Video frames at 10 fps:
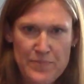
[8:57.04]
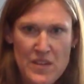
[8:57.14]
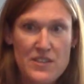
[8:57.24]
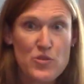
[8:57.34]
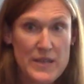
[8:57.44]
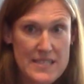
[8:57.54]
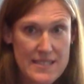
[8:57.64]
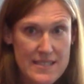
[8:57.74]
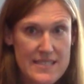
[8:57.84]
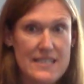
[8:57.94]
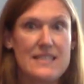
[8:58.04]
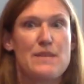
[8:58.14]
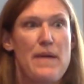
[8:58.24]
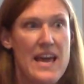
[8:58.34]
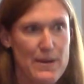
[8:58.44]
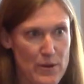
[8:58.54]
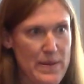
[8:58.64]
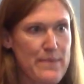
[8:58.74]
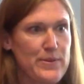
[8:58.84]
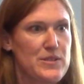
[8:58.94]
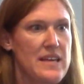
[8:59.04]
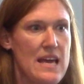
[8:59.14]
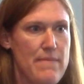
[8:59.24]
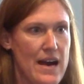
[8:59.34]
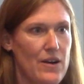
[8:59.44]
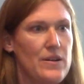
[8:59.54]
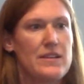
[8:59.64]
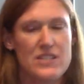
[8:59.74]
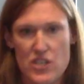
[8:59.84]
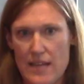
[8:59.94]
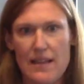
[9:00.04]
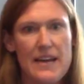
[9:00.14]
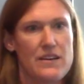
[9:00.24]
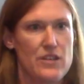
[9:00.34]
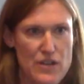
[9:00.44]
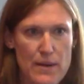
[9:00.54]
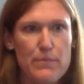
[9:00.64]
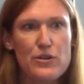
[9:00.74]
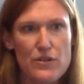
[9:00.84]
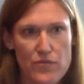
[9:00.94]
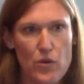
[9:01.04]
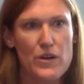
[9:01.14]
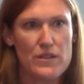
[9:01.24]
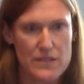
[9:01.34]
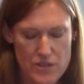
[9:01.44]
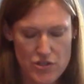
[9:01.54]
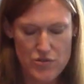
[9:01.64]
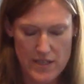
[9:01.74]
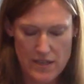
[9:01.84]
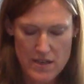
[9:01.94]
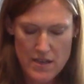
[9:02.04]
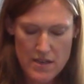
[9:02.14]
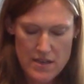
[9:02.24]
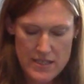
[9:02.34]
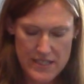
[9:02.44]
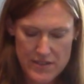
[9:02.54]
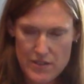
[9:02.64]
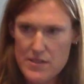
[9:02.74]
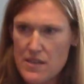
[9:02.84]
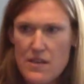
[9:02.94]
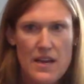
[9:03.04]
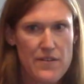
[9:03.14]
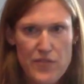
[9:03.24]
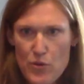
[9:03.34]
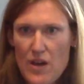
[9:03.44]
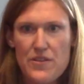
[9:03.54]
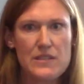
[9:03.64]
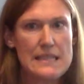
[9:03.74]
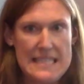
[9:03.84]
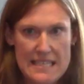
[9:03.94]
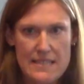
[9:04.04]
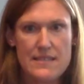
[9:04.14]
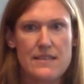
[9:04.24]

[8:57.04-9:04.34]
In 2016, the Panama Papers came out and shed light on a number of oil industry deals, and a few other leaks